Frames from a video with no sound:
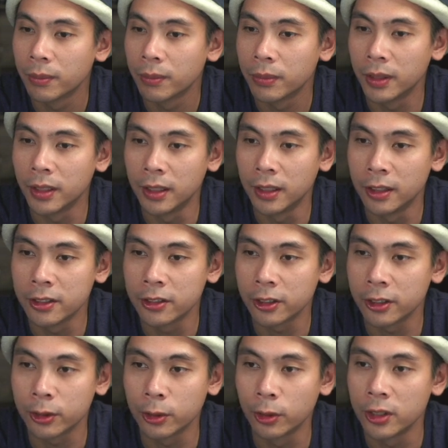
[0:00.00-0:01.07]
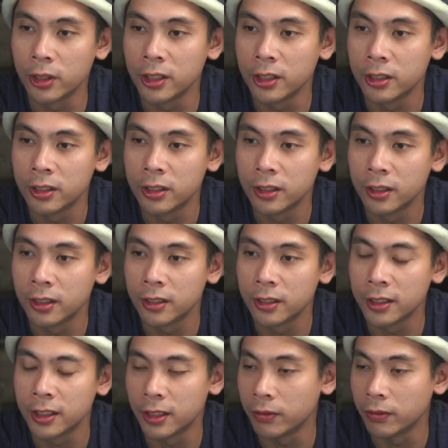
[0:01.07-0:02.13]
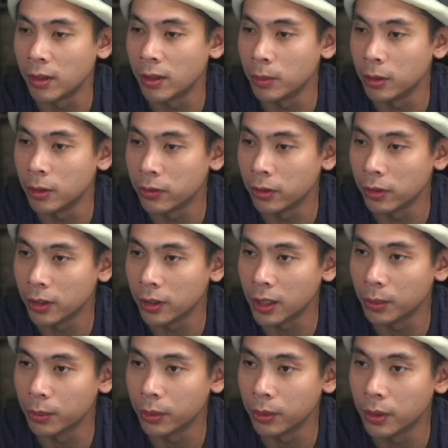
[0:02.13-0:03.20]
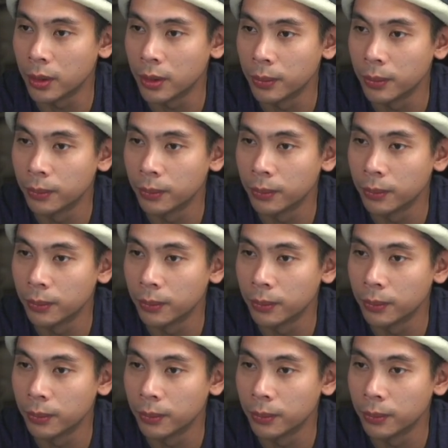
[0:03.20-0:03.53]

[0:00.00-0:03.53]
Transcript: But this looks gorgeous. This is a very beautiful looking board.